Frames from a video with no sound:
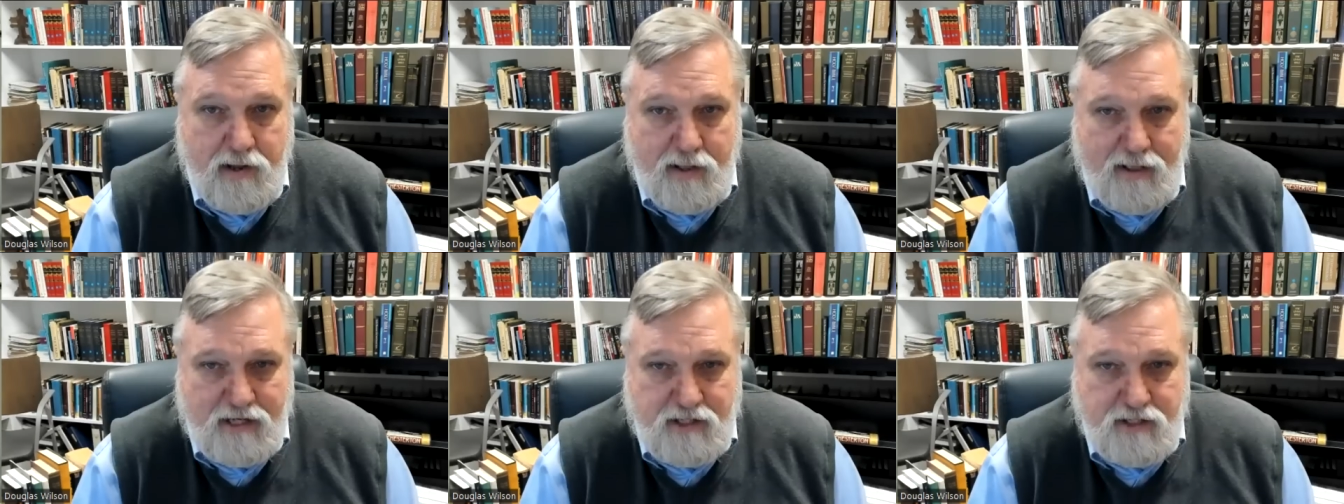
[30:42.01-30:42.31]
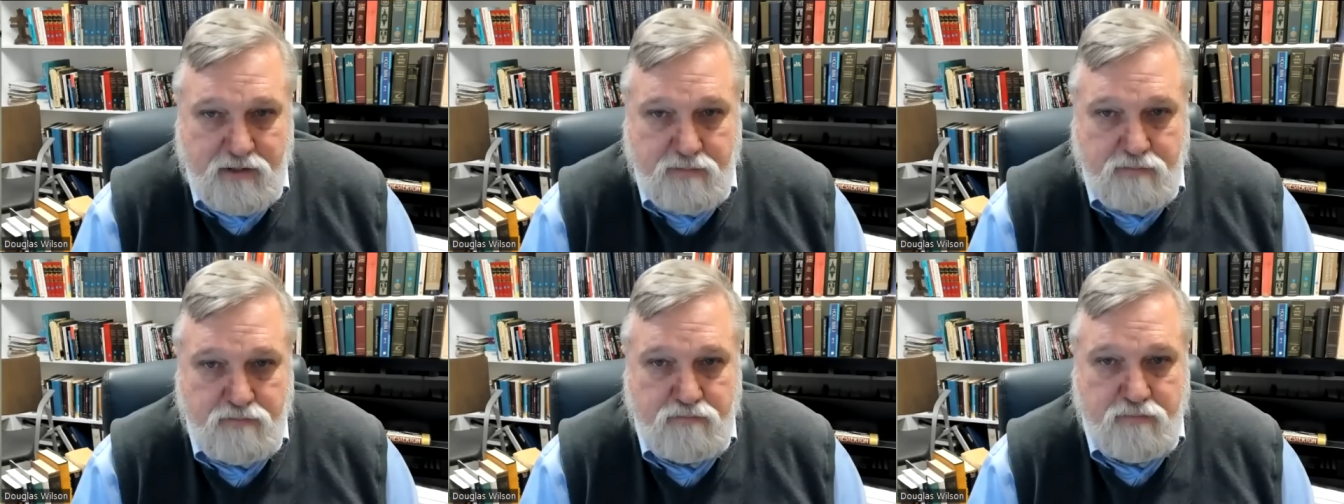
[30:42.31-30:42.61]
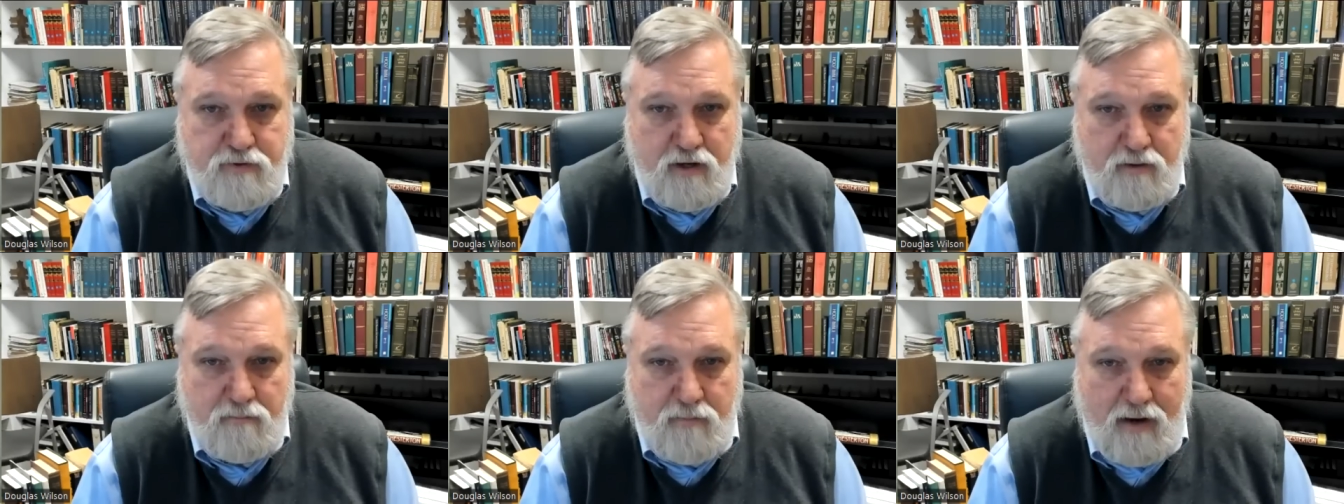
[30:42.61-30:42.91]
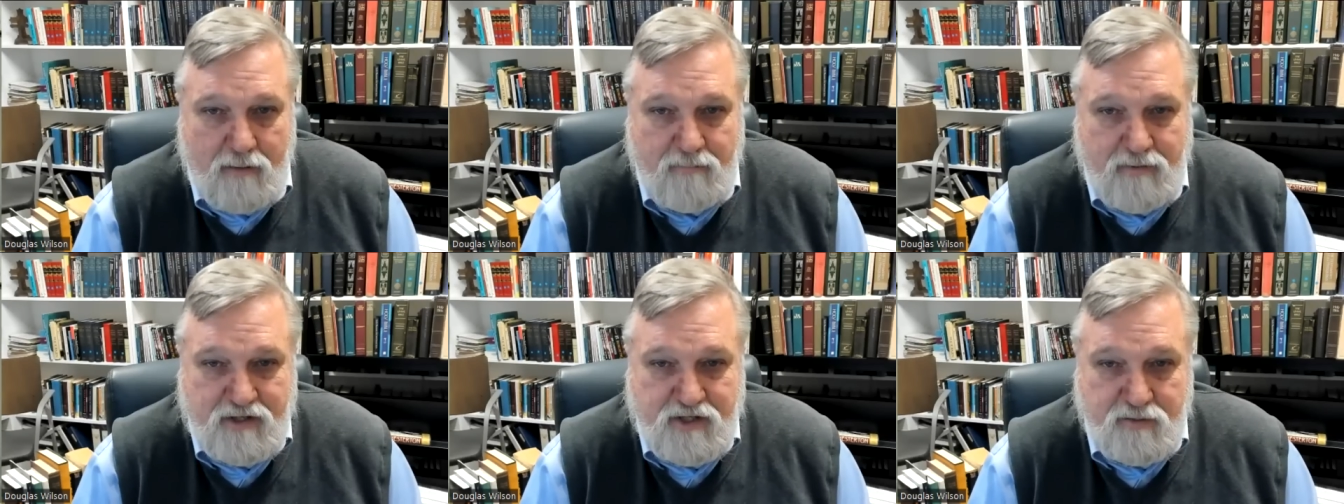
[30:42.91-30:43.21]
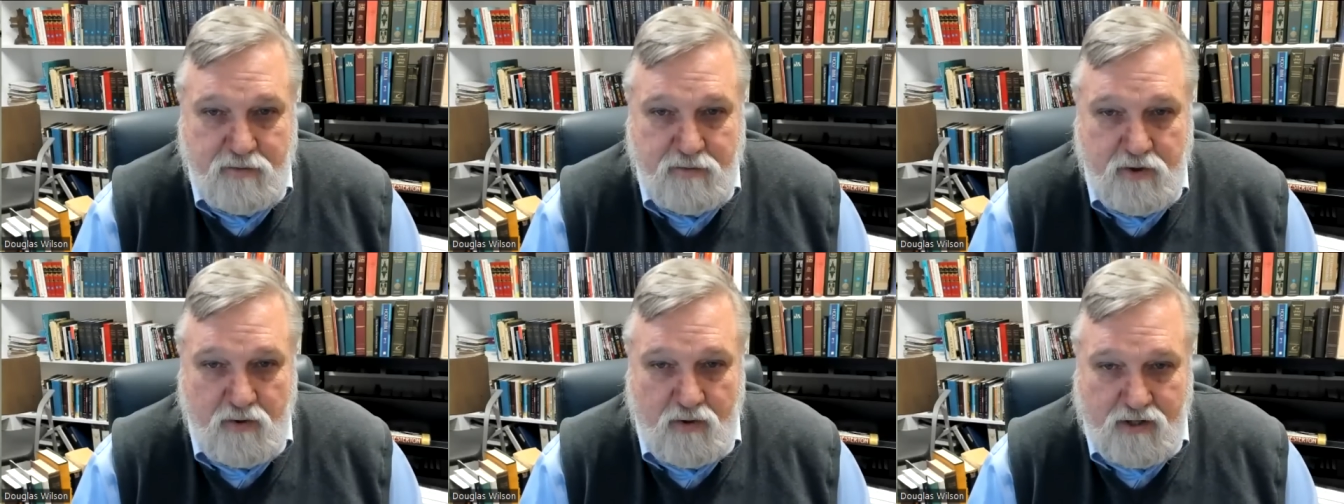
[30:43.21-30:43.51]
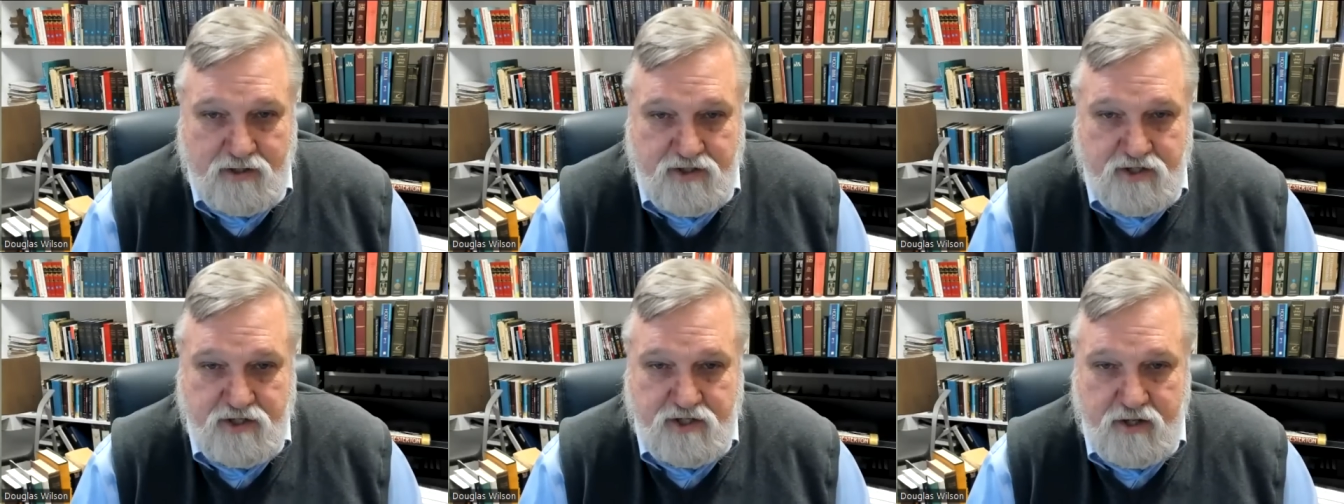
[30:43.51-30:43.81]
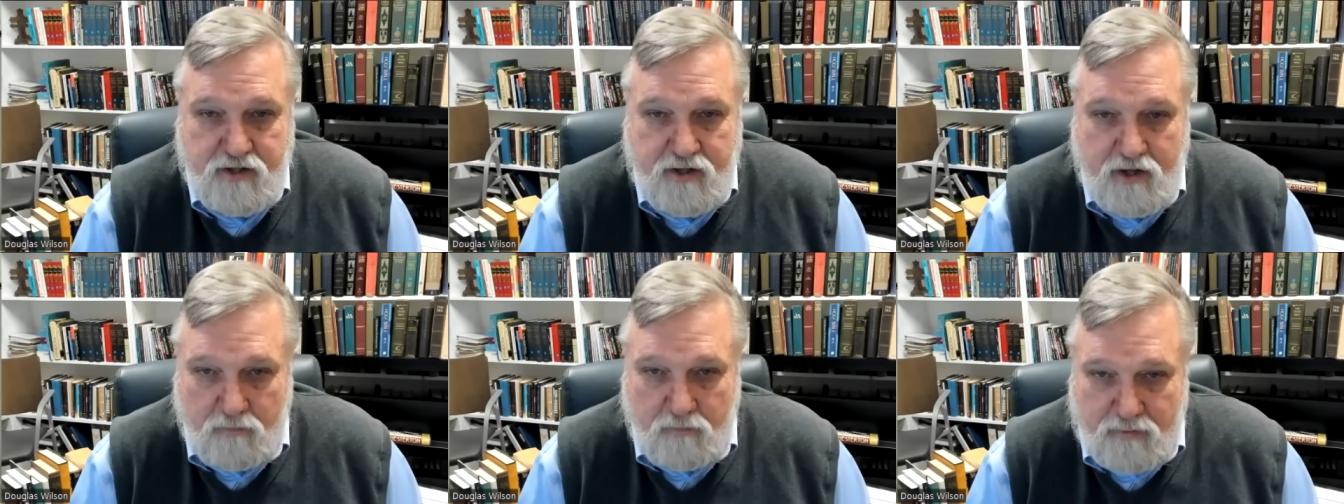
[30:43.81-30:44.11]
that's there might be some nuances
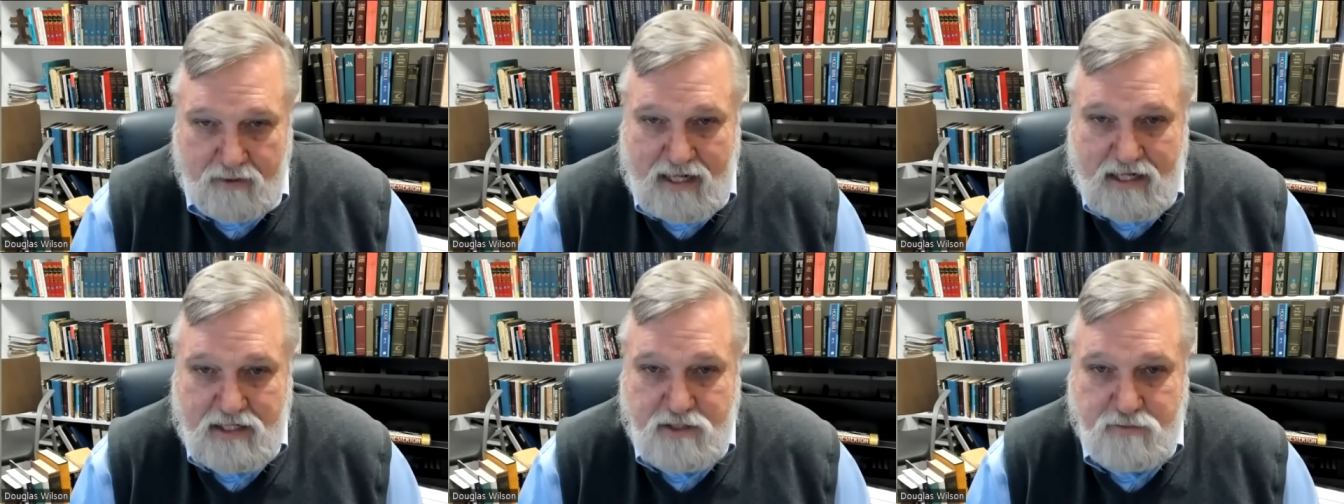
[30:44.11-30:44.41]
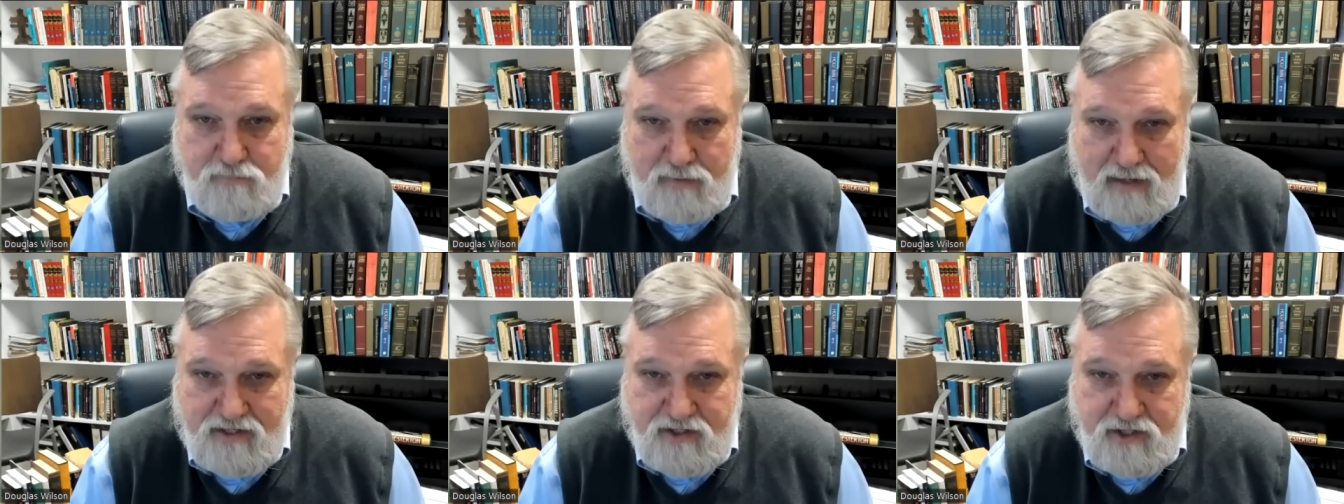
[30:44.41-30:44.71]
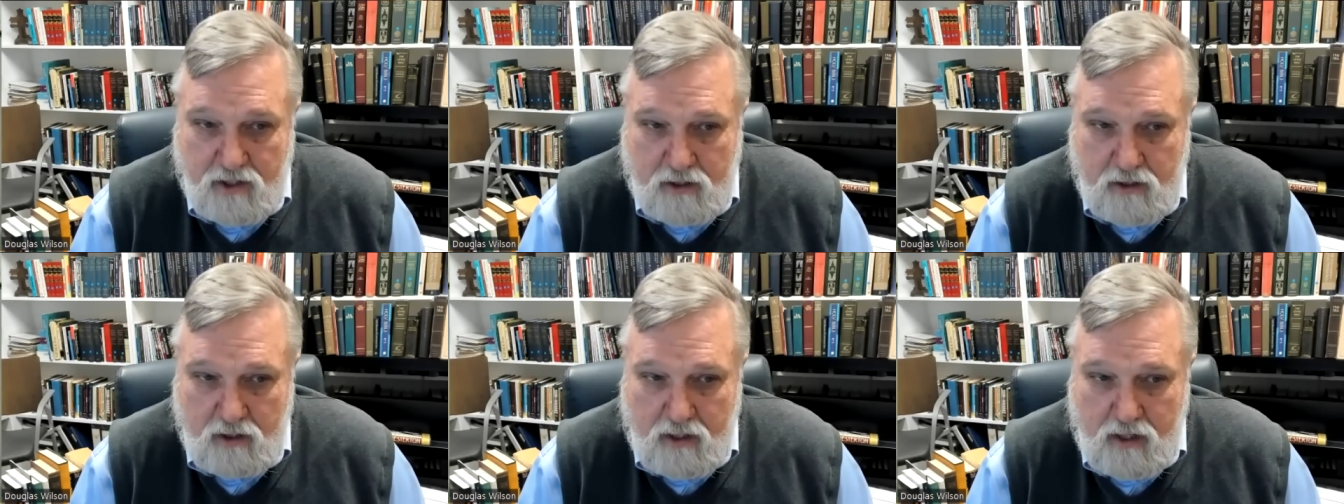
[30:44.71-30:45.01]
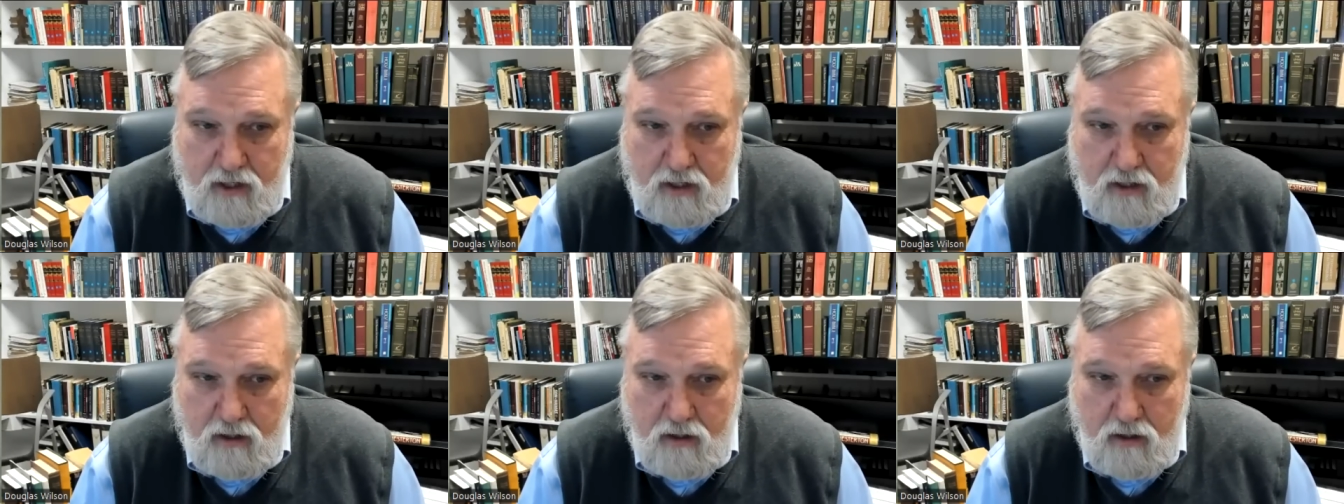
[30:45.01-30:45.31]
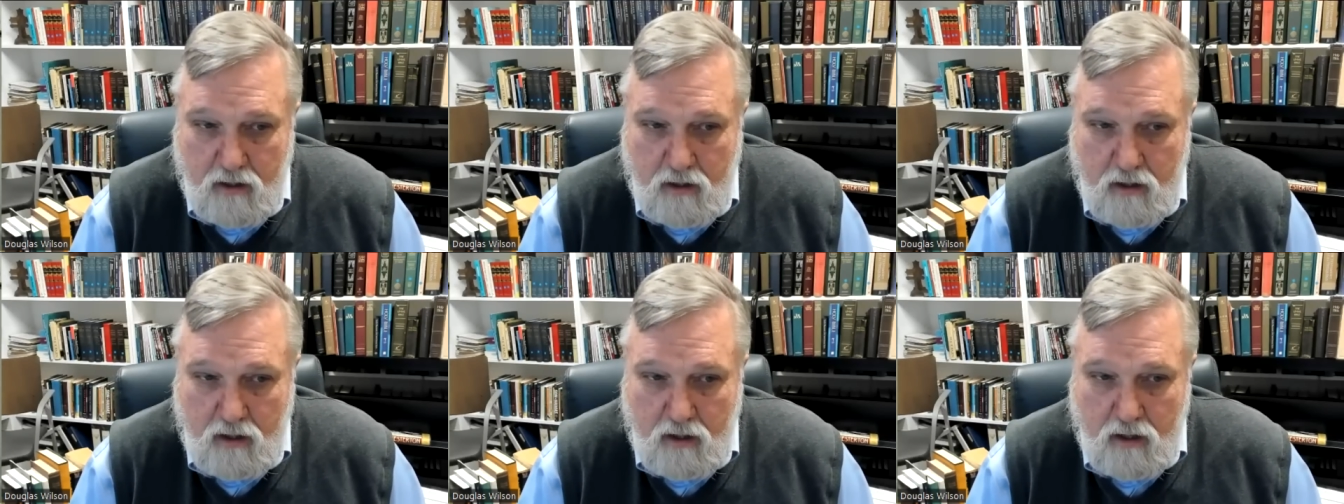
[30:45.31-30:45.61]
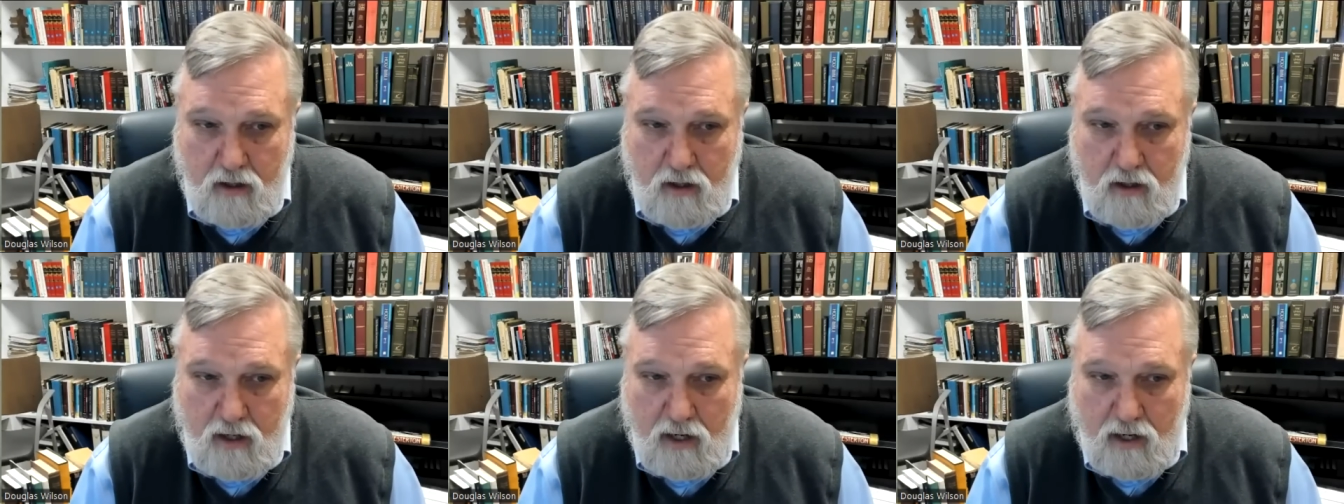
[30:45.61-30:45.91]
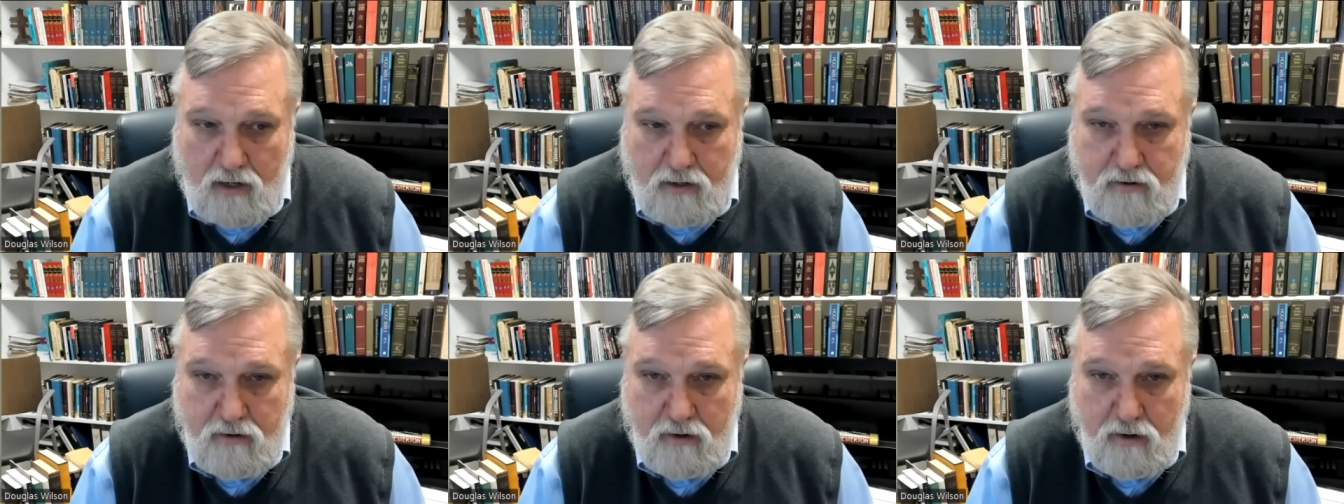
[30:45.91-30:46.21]
in there, but that's basically it.